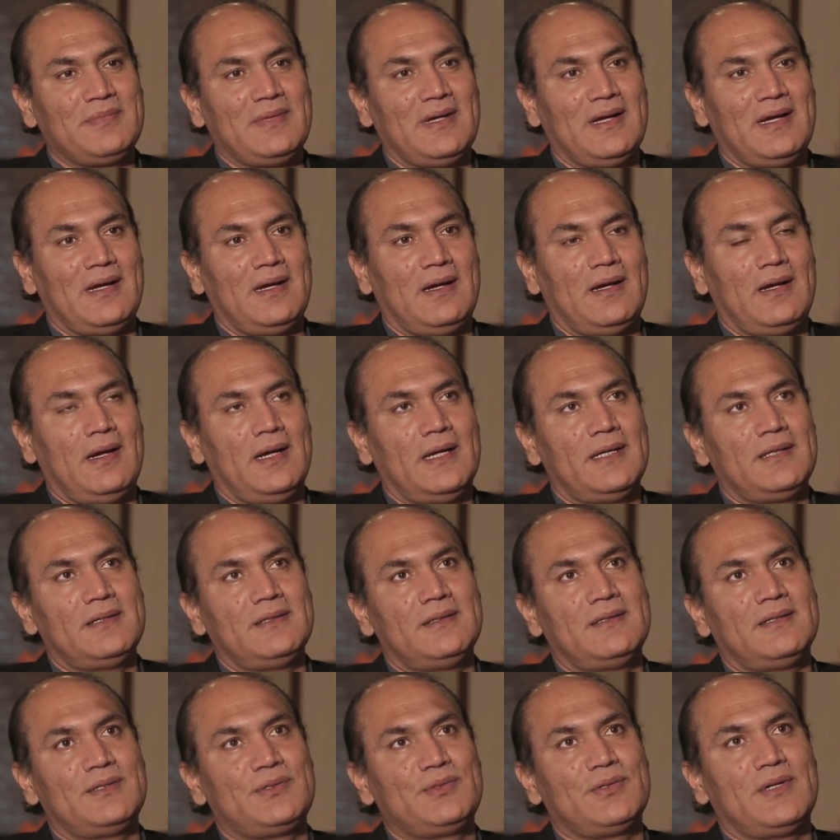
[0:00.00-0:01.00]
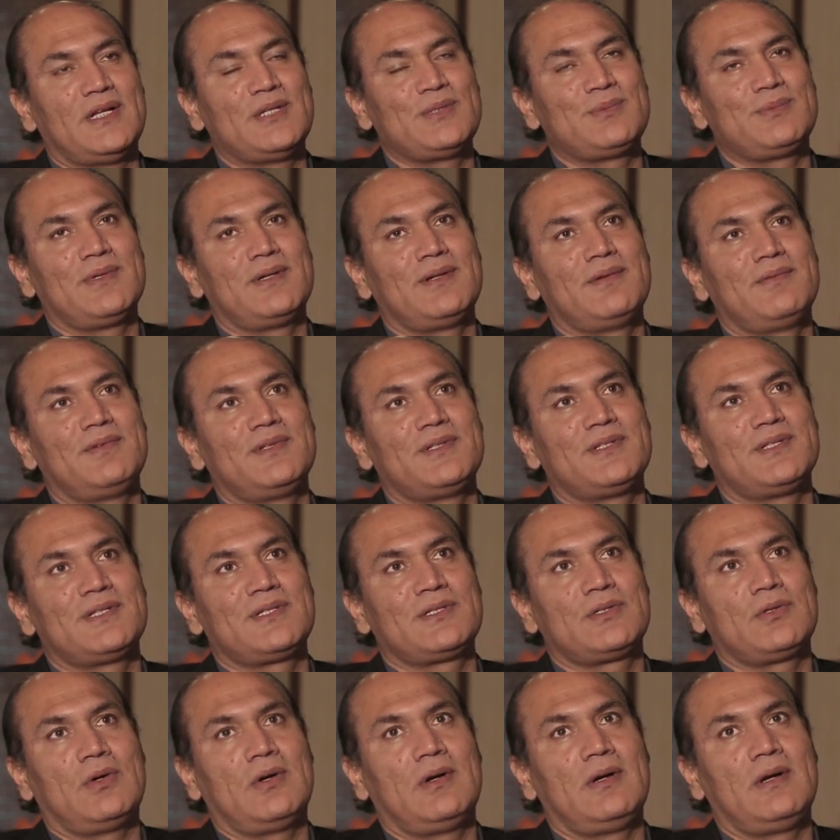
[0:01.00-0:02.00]
I did a transplant which is
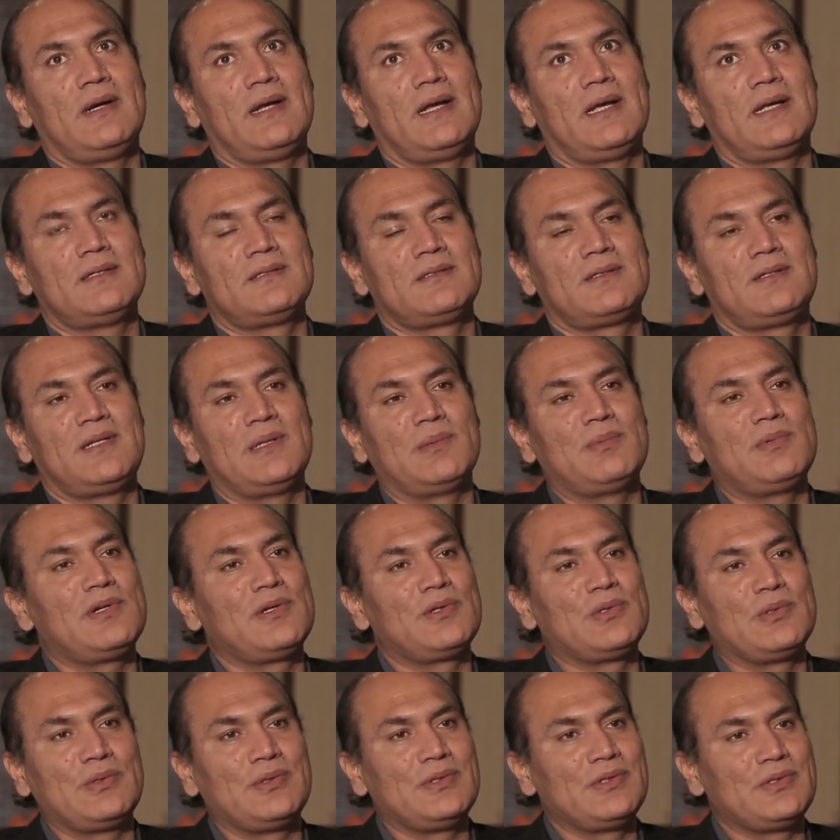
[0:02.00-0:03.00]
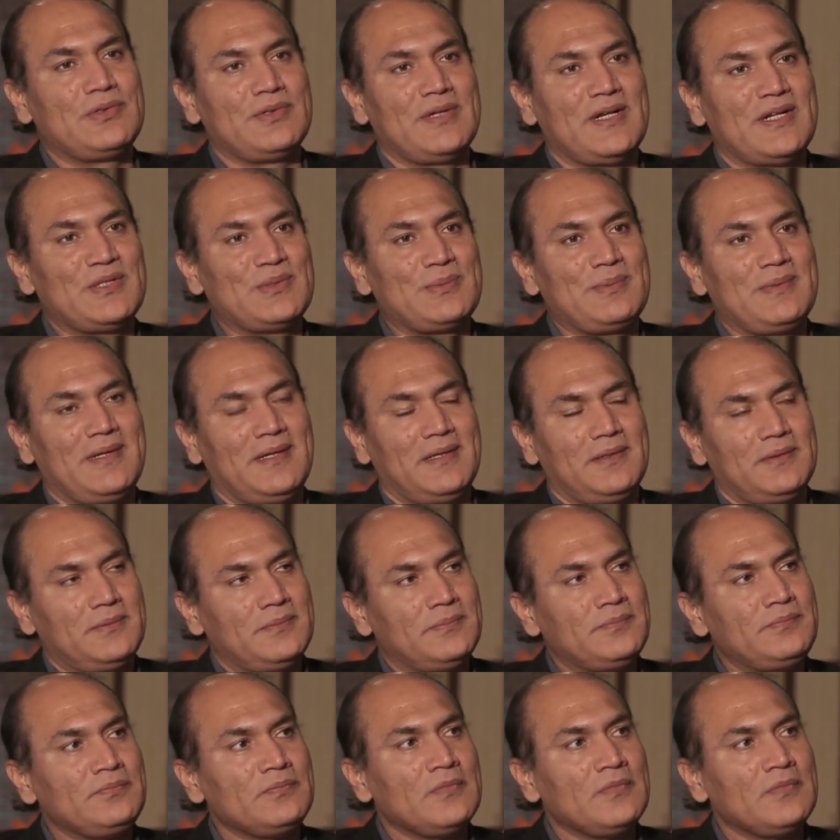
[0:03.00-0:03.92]
called as double donor transplant,